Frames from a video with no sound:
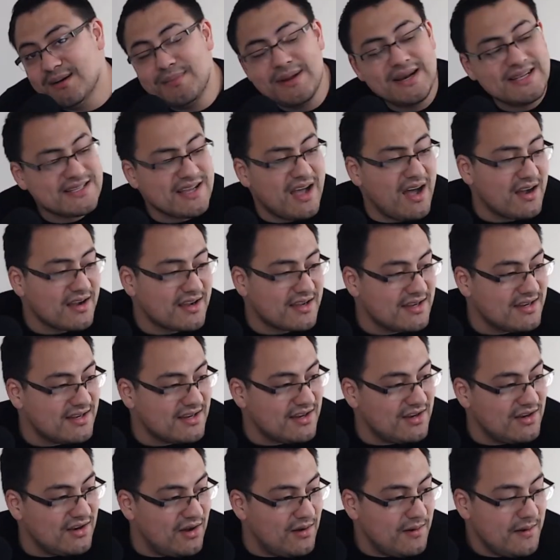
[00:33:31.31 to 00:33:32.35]
But it's all good,
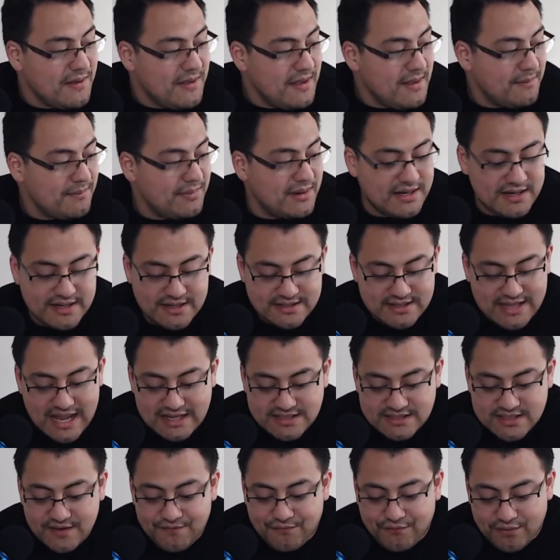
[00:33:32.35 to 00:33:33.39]
you know. But
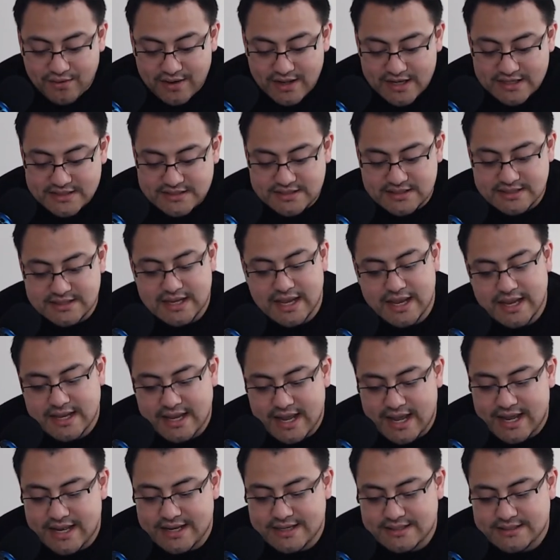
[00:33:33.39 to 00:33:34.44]
that's it for us today,
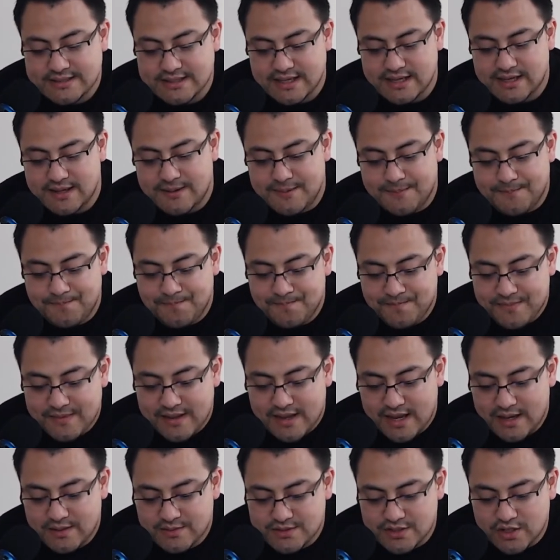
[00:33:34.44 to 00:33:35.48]
guys.
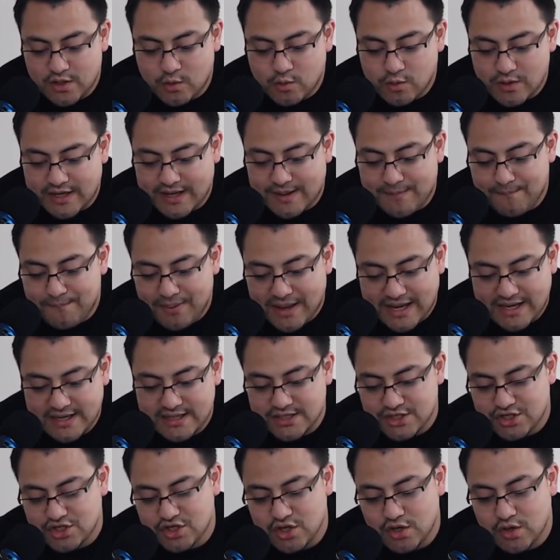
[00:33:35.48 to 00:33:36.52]
It was a quick and painless
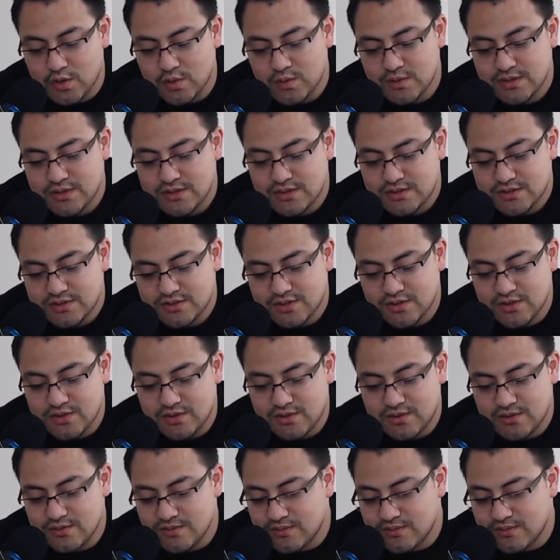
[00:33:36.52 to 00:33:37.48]
show, so.